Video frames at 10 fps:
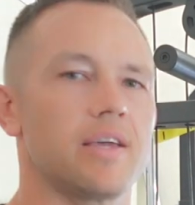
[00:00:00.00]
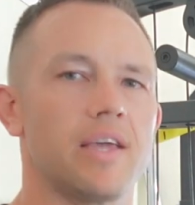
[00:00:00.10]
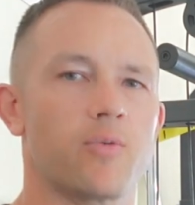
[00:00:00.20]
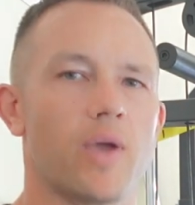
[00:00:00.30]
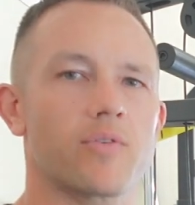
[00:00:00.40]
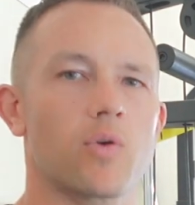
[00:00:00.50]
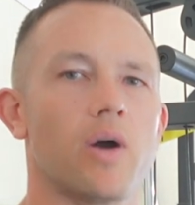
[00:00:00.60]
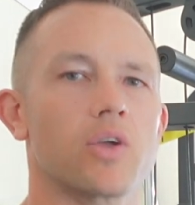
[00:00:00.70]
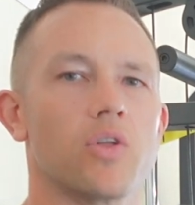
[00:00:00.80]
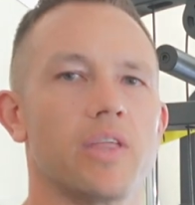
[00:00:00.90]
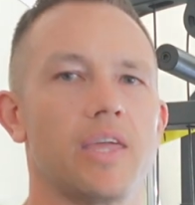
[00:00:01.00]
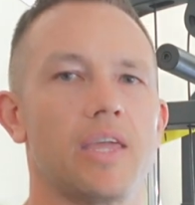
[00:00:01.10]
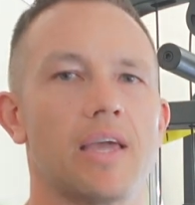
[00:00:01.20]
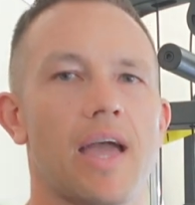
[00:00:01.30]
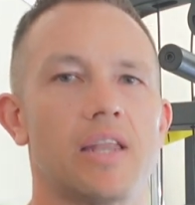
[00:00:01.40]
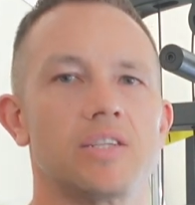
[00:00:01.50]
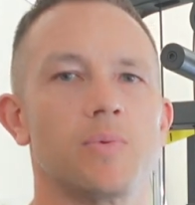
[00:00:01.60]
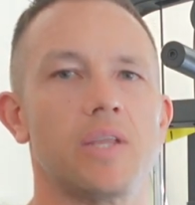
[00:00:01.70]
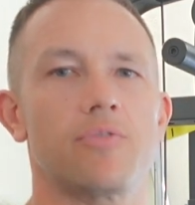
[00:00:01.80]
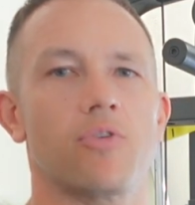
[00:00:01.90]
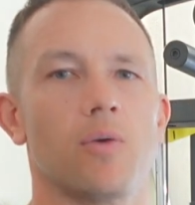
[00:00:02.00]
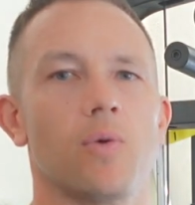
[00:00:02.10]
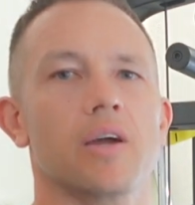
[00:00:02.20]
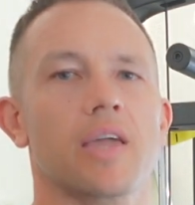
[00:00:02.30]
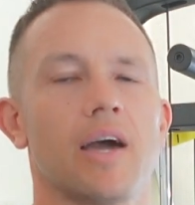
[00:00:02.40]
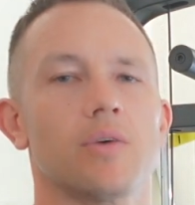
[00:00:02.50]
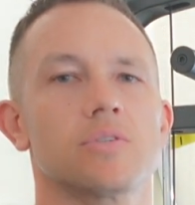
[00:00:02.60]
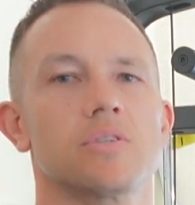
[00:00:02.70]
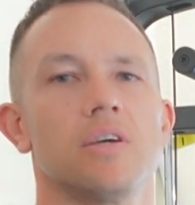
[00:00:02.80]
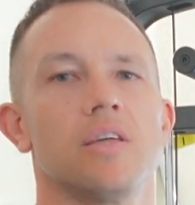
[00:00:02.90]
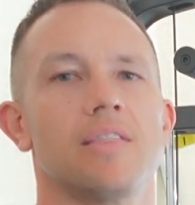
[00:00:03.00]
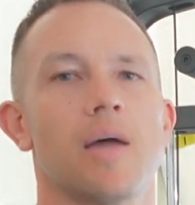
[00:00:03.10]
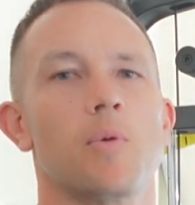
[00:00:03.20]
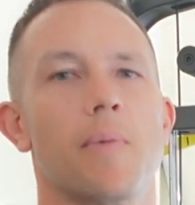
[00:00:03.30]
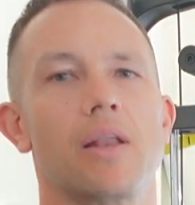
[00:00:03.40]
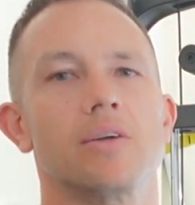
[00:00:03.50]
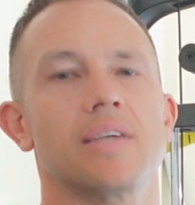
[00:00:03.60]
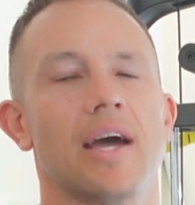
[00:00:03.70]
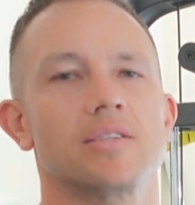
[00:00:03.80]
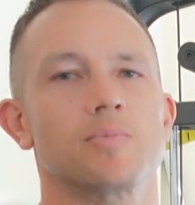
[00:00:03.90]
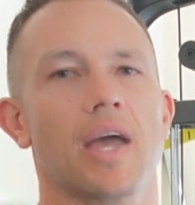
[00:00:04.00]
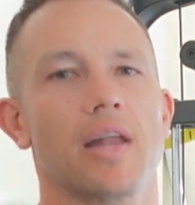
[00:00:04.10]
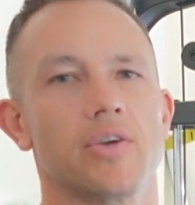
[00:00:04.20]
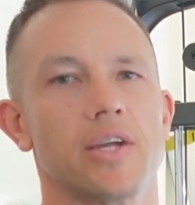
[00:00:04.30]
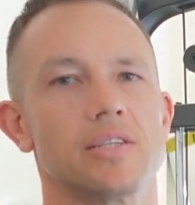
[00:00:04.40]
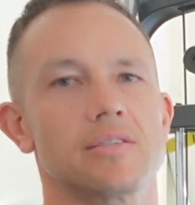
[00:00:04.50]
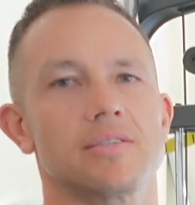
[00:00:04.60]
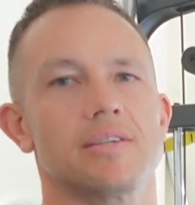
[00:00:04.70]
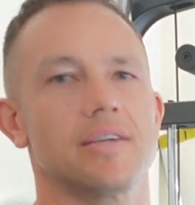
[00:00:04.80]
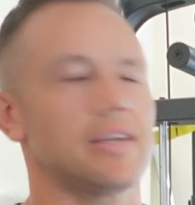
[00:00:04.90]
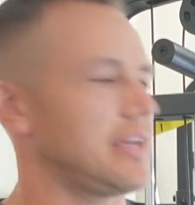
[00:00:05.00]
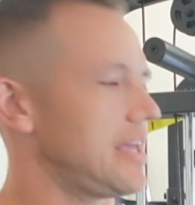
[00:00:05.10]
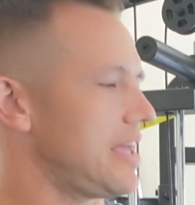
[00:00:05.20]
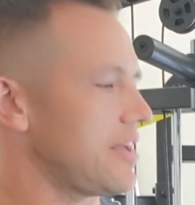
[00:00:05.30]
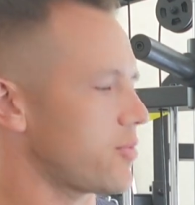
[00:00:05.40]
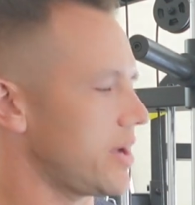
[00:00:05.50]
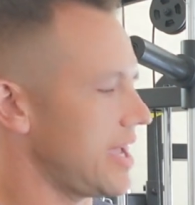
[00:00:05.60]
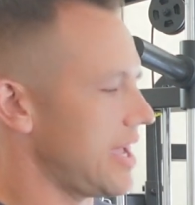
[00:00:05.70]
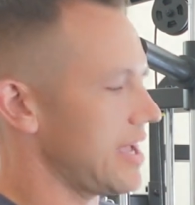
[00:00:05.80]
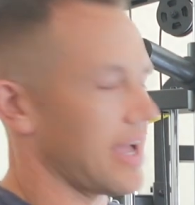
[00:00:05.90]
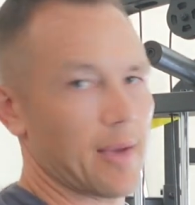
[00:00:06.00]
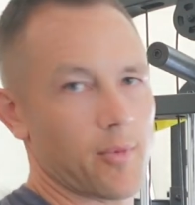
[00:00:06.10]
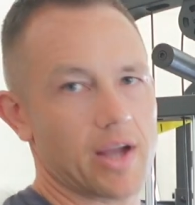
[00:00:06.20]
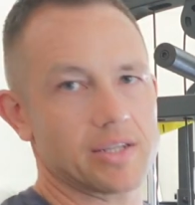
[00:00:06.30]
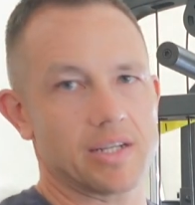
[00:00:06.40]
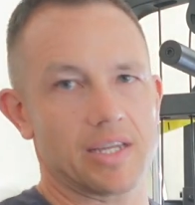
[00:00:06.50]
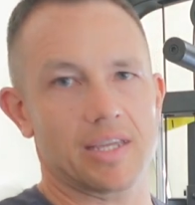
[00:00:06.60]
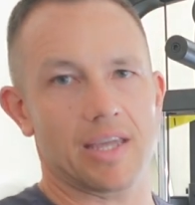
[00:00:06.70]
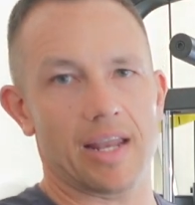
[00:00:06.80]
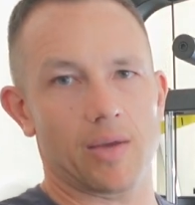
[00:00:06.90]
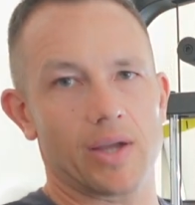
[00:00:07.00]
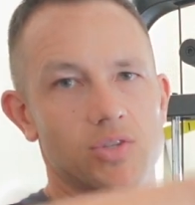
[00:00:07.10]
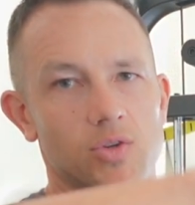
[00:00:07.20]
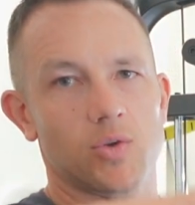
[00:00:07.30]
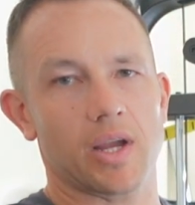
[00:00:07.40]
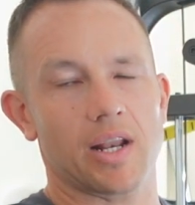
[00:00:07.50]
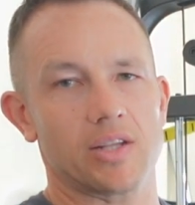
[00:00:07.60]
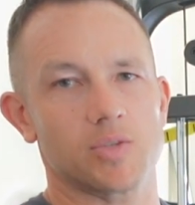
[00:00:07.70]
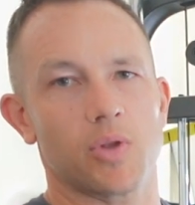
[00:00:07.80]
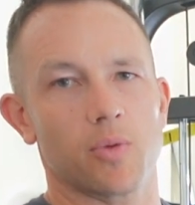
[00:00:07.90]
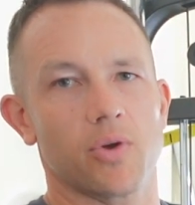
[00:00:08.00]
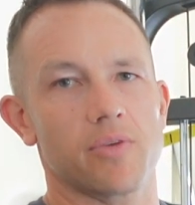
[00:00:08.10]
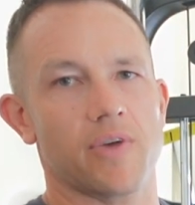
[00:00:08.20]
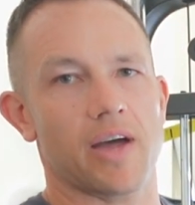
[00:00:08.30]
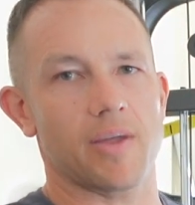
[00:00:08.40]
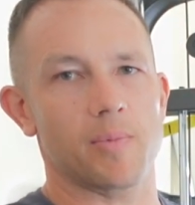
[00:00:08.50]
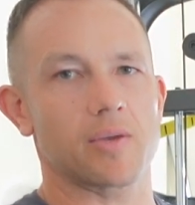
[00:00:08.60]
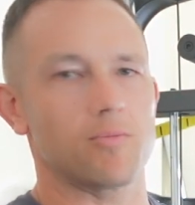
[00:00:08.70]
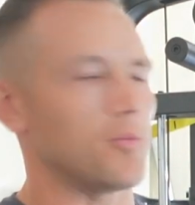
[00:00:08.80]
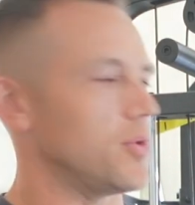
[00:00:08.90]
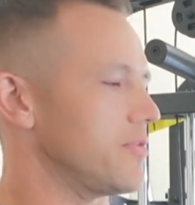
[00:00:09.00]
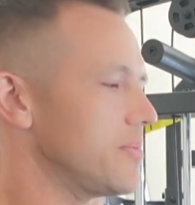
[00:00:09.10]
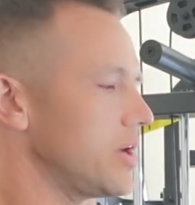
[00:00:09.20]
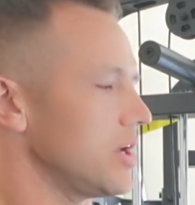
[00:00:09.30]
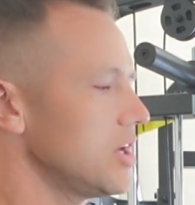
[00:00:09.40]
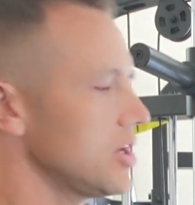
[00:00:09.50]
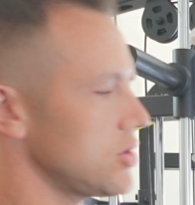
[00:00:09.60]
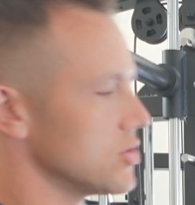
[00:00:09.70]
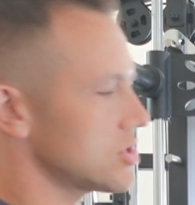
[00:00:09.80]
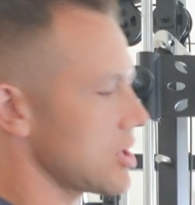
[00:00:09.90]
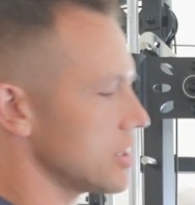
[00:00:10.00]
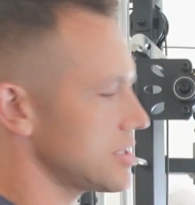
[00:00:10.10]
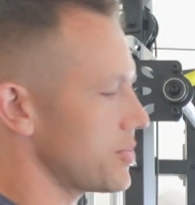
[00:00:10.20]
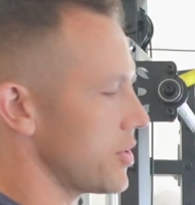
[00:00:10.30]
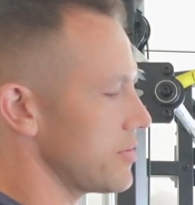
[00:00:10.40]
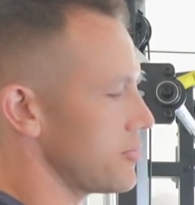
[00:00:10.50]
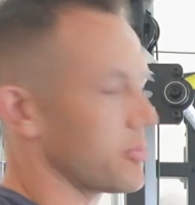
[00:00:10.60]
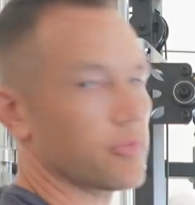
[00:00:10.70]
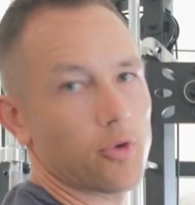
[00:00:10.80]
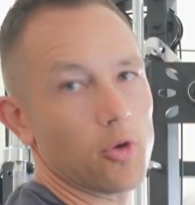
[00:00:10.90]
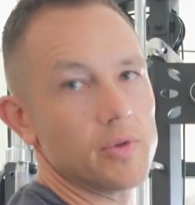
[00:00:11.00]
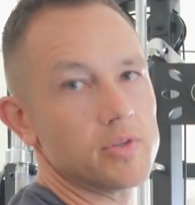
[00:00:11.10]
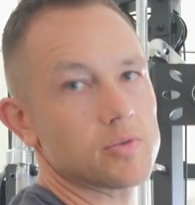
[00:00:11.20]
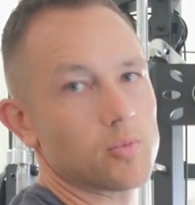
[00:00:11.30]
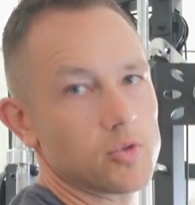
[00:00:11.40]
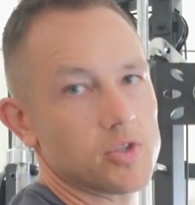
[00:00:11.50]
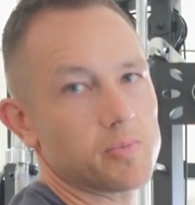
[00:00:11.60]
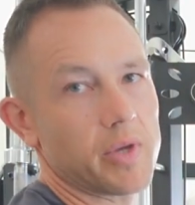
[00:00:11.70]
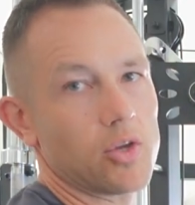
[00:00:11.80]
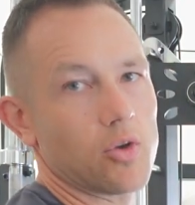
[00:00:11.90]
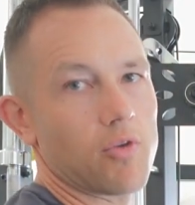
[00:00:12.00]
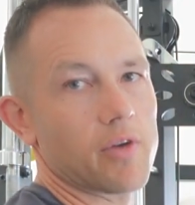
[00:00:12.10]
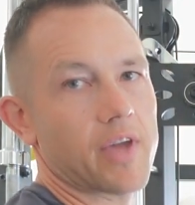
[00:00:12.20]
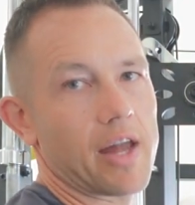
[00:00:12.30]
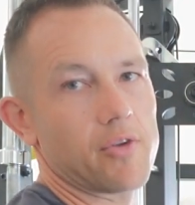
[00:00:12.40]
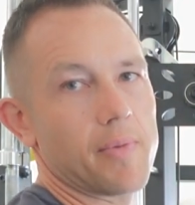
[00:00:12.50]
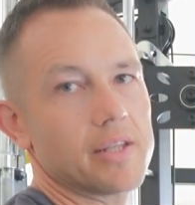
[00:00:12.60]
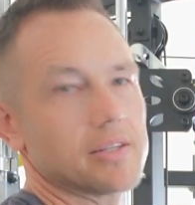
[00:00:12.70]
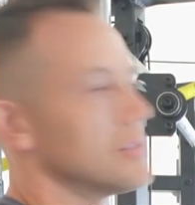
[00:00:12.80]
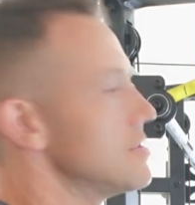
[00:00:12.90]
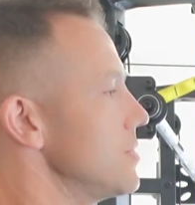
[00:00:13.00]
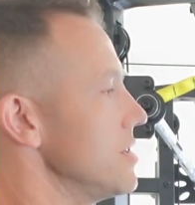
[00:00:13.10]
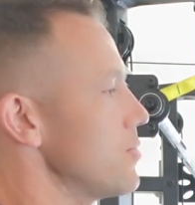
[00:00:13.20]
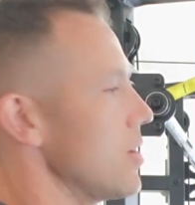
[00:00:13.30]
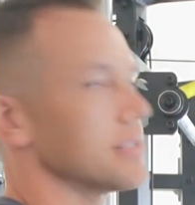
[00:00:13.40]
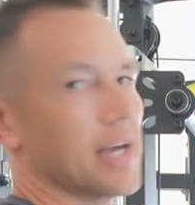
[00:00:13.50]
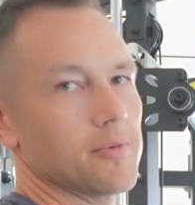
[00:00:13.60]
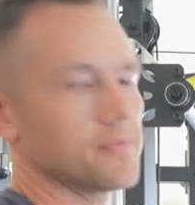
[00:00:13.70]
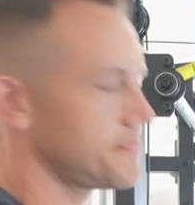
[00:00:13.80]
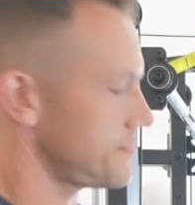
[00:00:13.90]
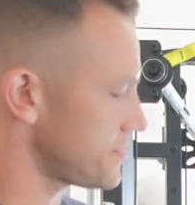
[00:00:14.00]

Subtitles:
If we haven't quite got the energy we need for our workouts, then we may look to add some calories. If we're here and we're actually gaining weight too quickly and just putting on body fat, then we can remove it. But your starting point for performance will just be your rough calorie maintenance that we have worked out.